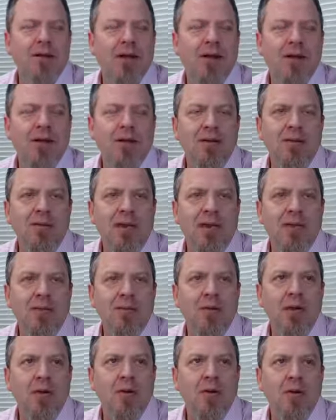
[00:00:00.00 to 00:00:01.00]
to help
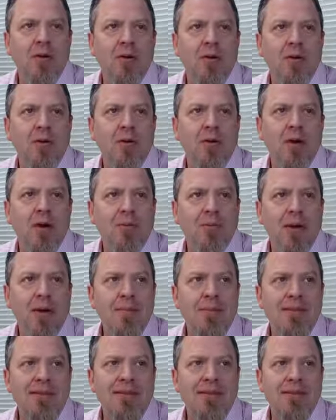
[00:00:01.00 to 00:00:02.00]
me grow my
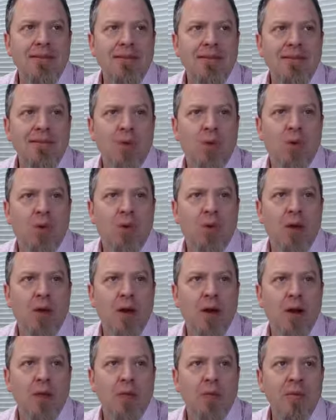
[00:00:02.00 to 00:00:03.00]
business
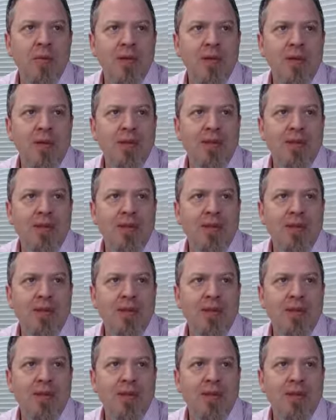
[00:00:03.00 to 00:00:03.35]
or help me